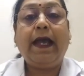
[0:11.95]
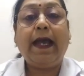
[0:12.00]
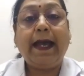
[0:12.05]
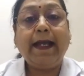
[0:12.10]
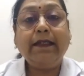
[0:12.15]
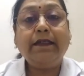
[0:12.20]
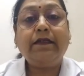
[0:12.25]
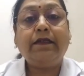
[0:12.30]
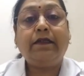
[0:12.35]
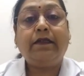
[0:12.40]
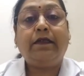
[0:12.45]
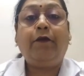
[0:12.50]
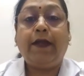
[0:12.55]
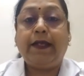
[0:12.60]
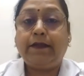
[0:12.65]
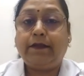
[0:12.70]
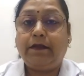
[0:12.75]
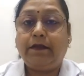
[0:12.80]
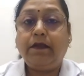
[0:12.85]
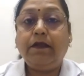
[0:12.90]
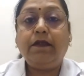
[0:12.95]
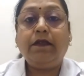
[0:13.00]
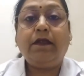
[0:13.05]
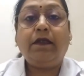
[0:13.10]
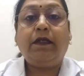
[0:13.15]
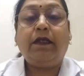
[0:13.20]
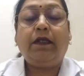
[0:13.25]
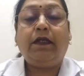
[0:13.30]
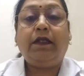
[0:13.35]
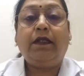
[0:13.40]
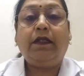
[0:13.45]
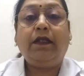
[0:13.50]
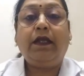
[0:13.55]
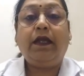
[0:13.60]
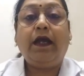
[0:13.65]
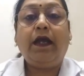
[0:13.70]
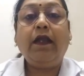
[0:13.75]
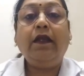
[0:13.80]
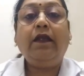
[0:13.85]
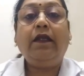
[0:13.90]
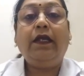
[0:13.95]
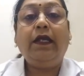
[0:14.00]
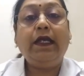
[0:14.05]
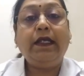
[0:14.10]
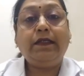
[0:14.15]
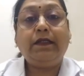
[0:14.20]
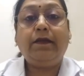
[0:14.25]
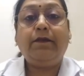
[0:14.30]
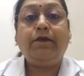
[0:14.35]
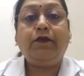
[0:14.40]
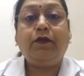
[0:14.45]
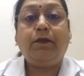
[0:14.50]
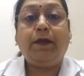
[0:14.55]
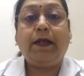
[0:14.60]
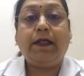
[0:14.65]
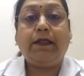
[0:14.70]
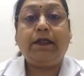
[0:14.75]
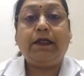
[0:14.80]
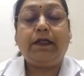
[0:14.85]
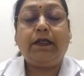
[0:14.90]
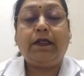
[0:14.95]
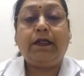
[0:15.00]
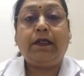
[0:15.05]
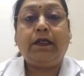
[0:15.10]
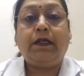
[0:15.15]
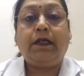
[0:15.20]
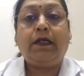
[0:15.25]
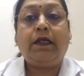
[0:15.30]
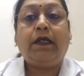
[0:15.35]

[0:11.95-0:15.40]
at present they are asymptomatic.